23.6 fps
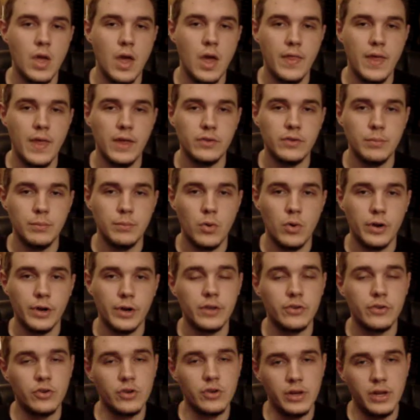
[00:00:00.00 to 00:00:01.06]
And that's
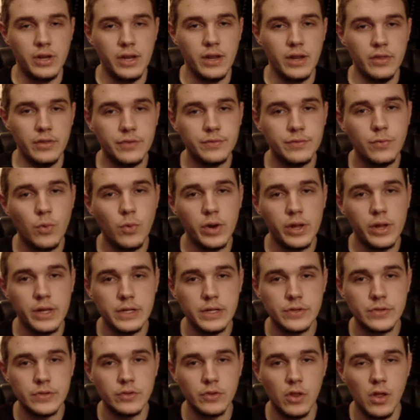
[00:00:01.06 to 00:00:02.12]
important because you need at least 40
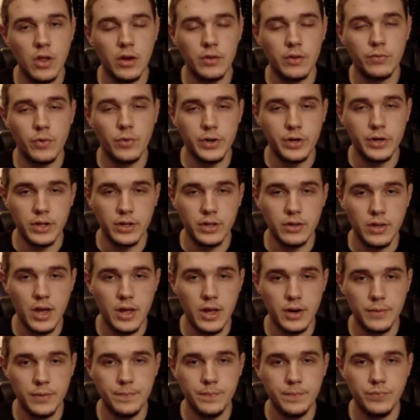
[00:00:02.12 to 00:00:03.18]
inches long for your
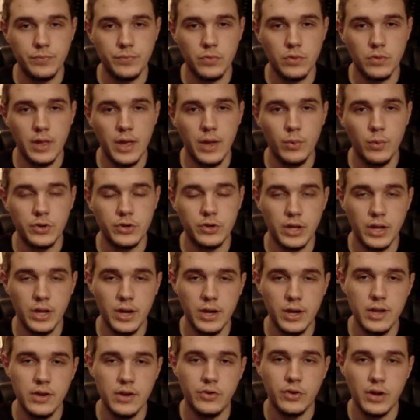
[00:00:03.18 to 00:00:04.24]
katana. And what you're
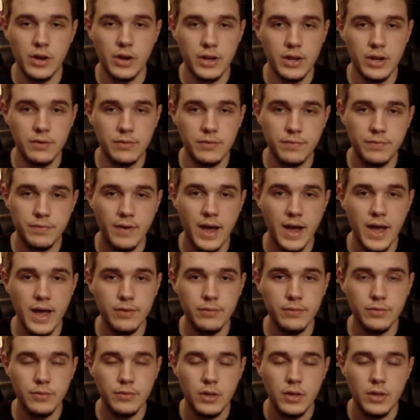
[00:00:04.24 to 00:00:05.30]
going to need is you're going to need
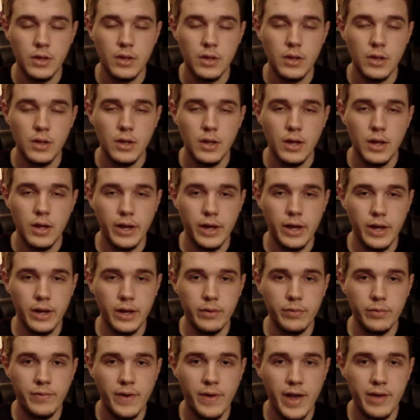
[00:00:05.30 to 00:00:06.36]
five
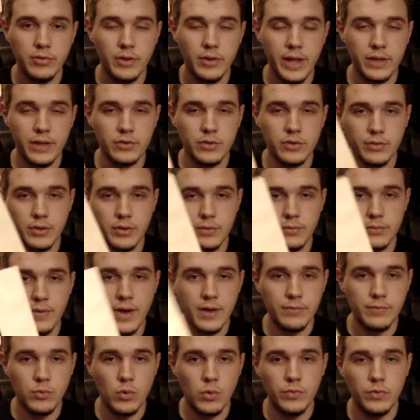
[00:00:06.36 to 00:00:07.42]
lengths of it,
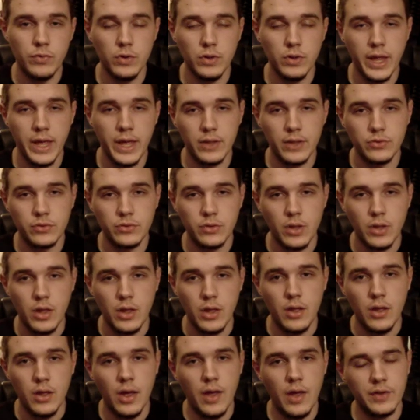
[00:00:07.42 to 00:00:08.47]
5 4-foot lengths,
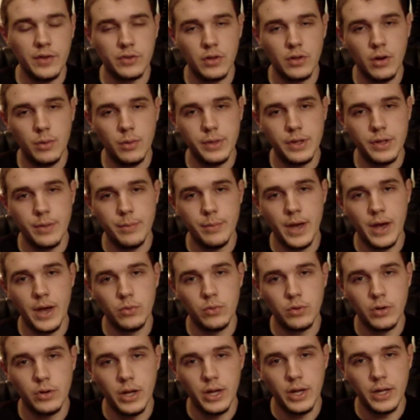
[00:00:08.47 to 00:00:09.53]
and that's going to be
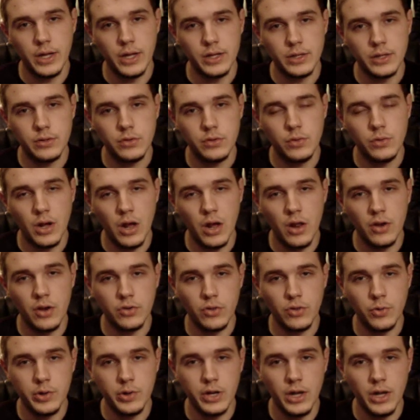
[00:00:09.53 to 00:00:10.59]
about $2
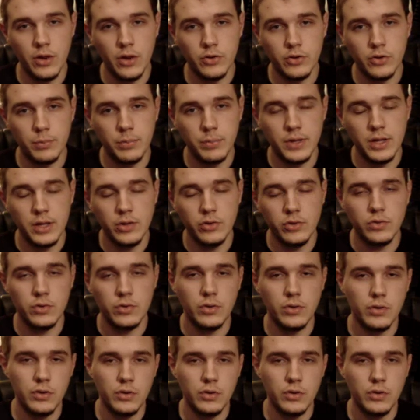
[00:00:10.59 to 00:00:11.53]
to $3 a piece.